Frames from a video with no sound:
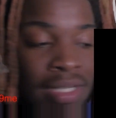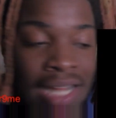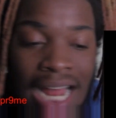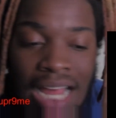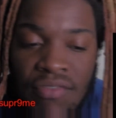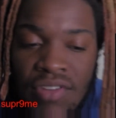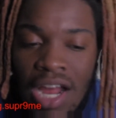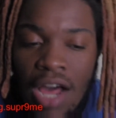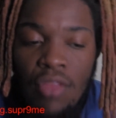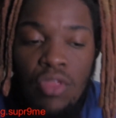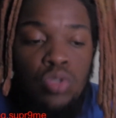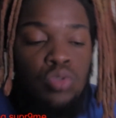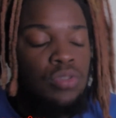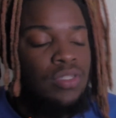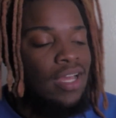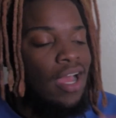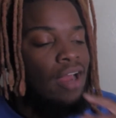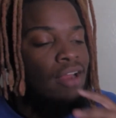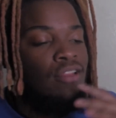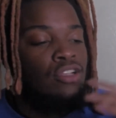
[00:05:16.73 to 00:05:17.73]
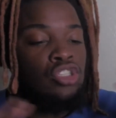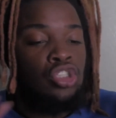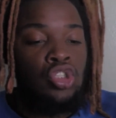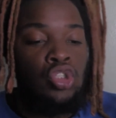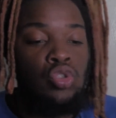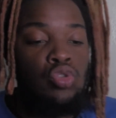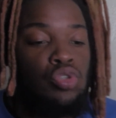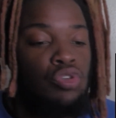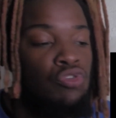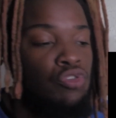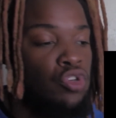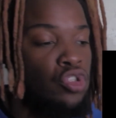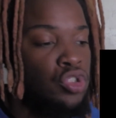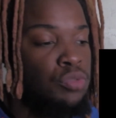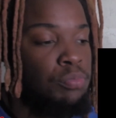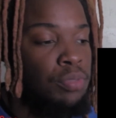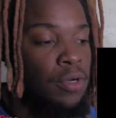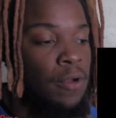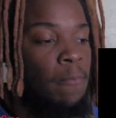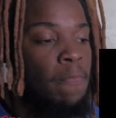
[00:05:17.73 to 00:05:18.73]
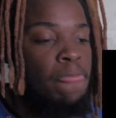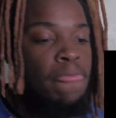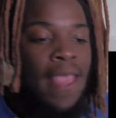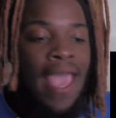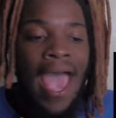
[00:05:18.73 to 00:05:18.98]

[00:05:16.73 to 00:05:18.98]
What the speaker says: Not even out of this one, they're out of this universe, bro.